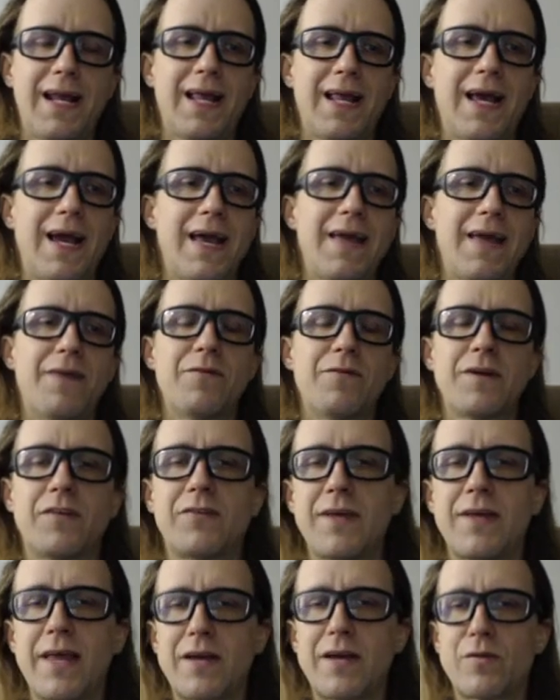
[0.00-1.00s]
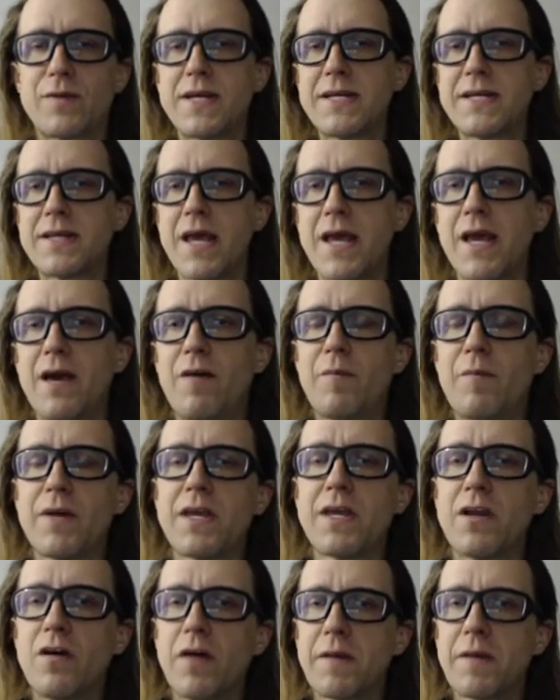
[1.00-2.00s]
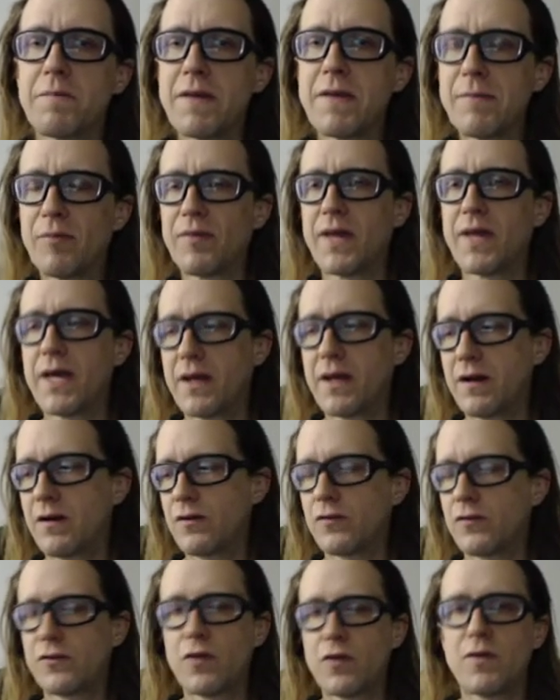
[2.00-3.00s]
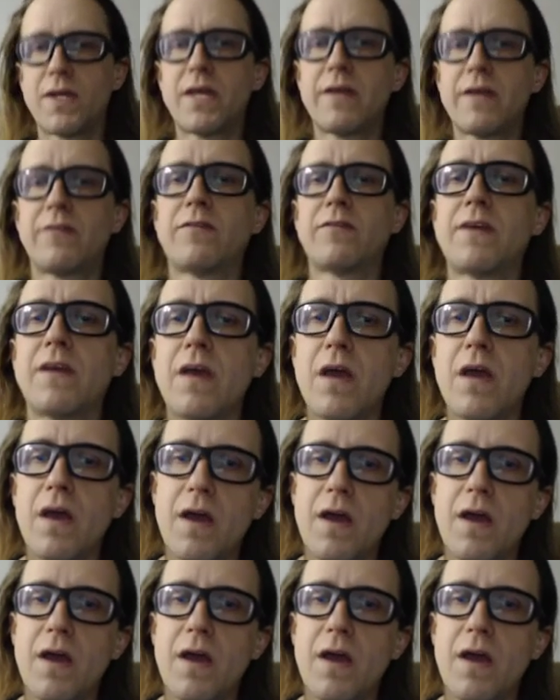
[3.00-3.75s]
I don't want to say like retail, but like people that are so easy.